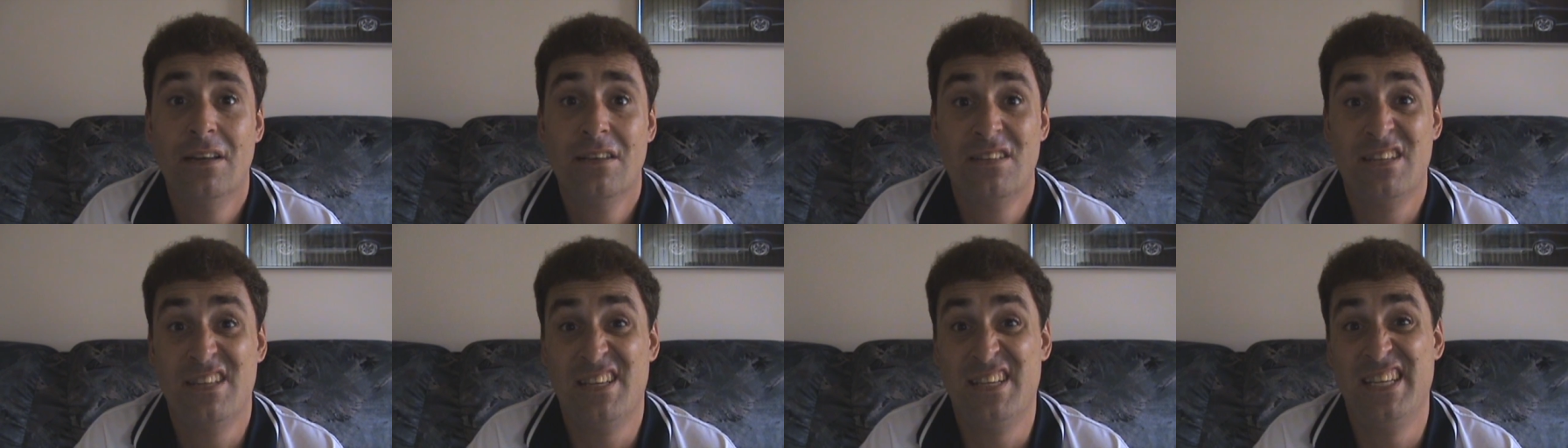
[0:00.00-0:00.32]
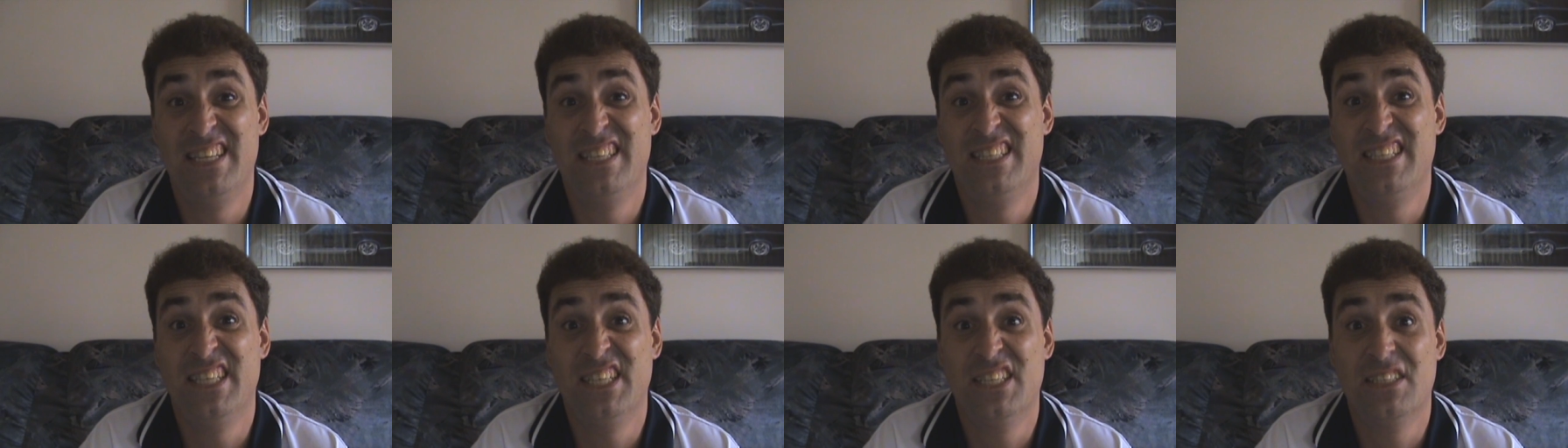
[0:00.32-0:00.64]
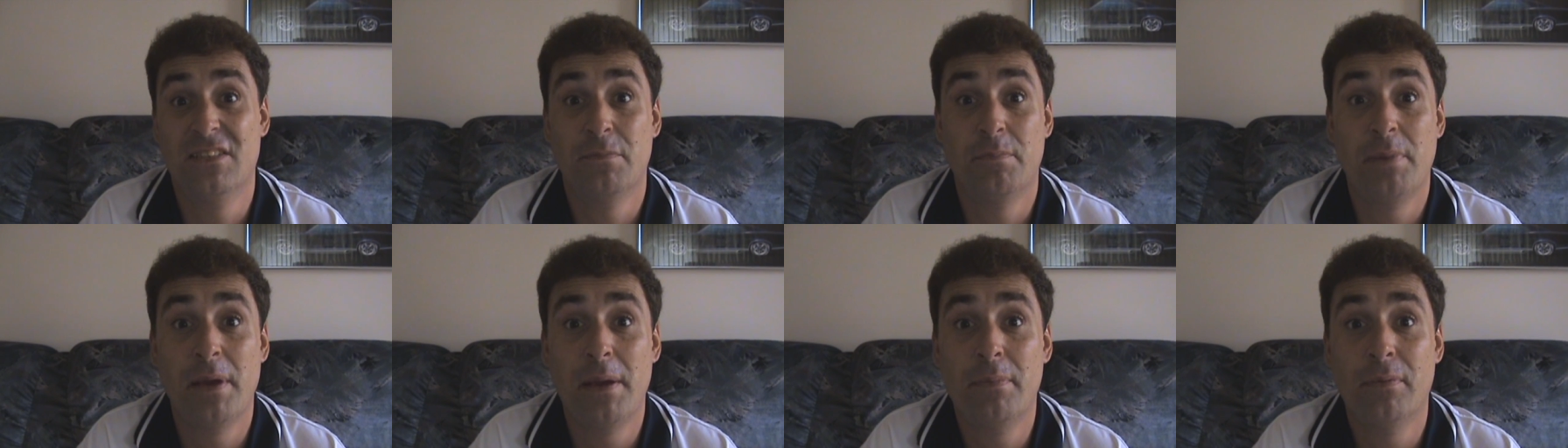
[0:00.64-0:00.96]

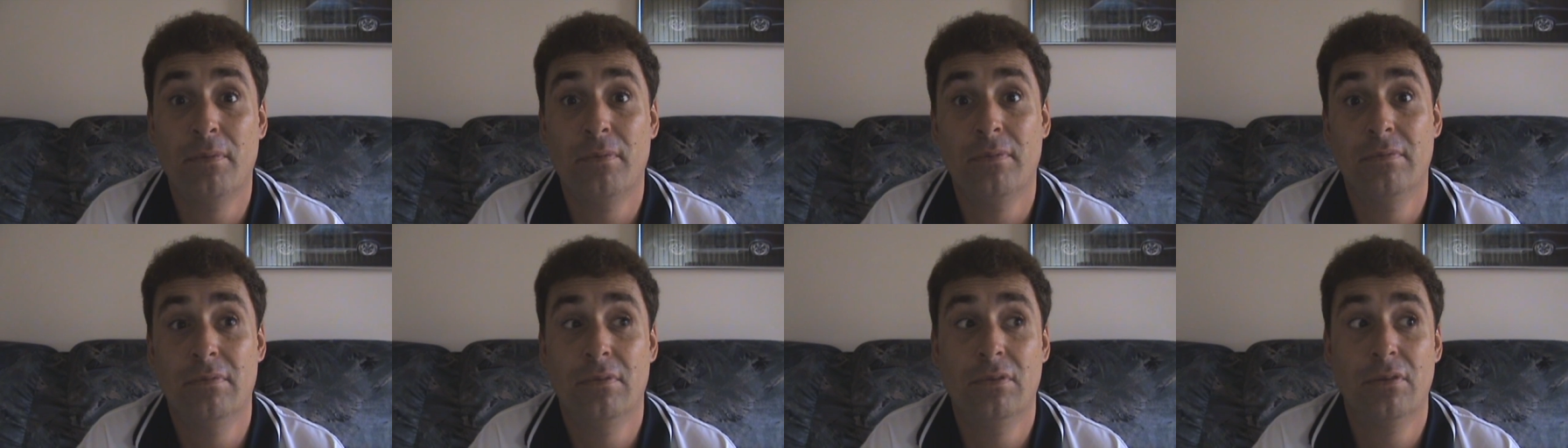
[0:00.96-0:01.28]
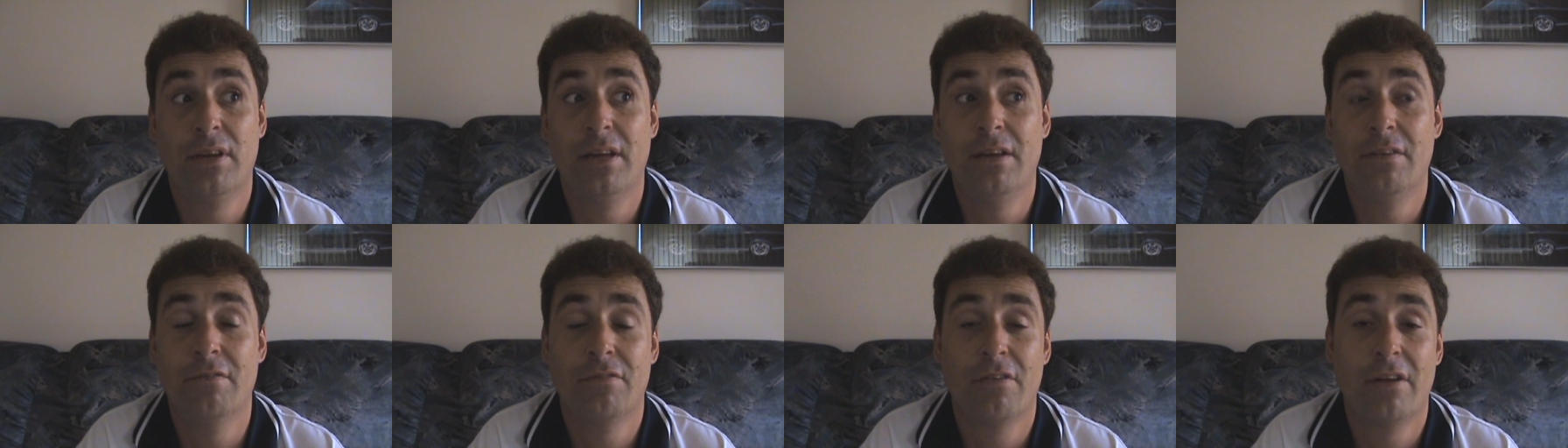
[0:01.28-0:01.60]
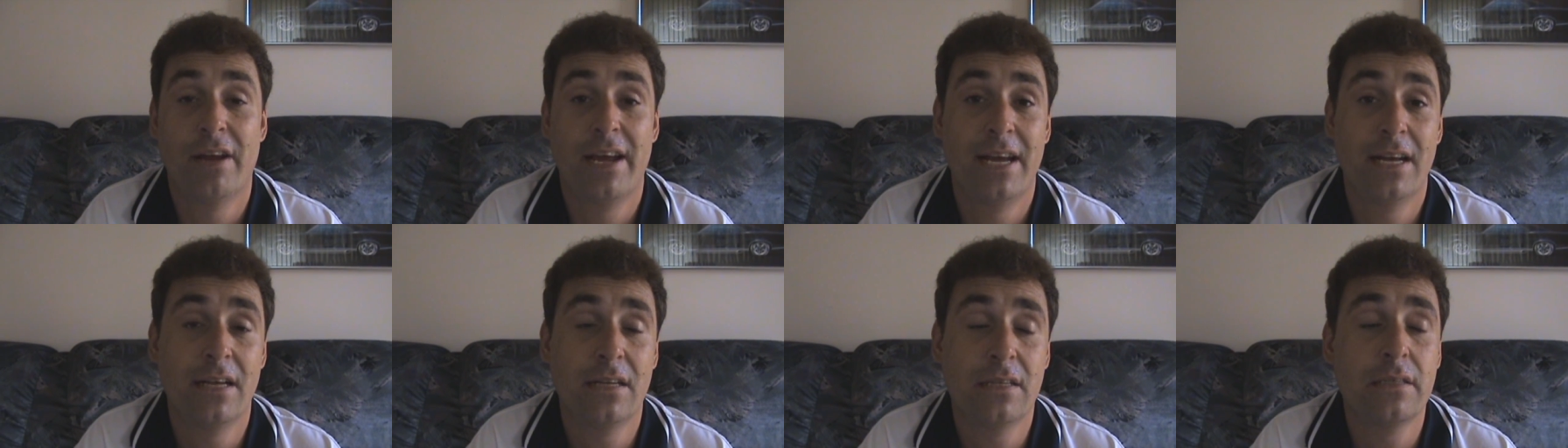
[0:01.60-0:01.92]
statistics of people looking
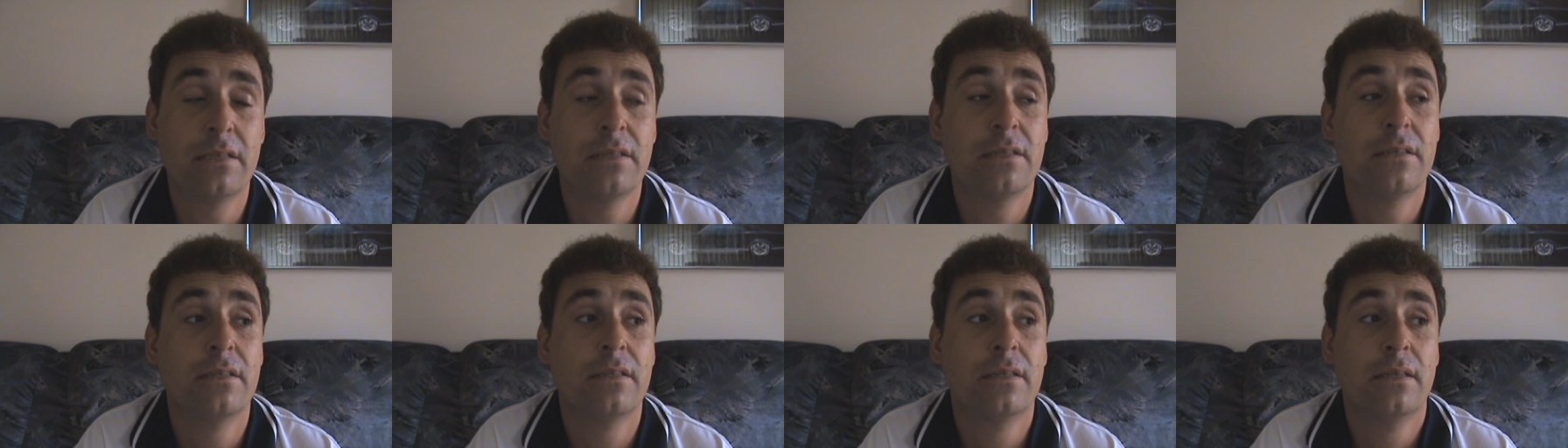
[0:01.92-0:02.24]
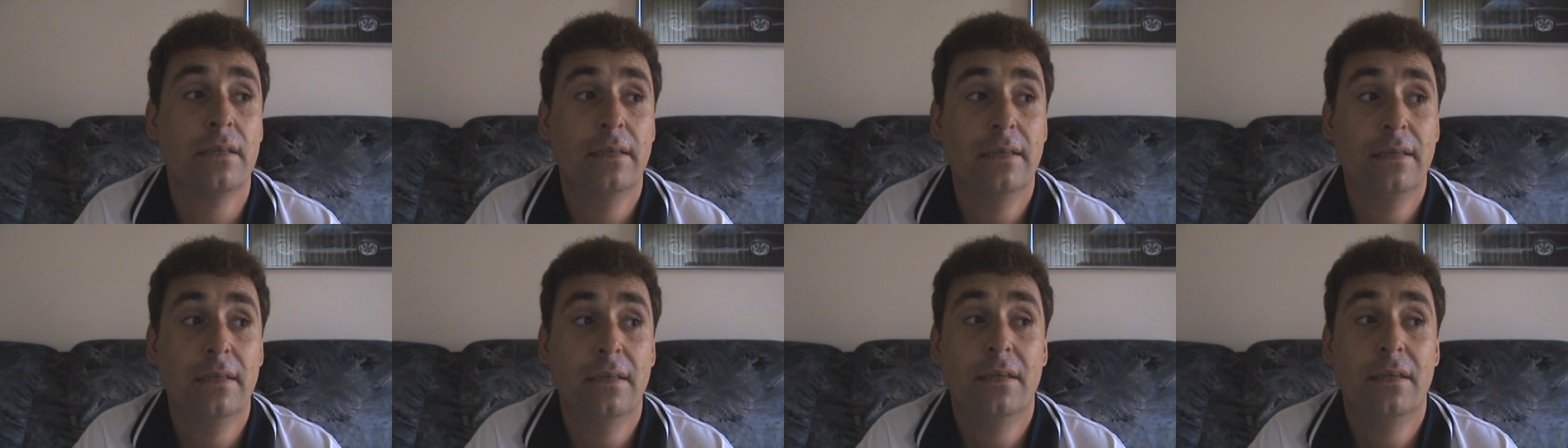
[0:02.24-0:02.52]
for houses?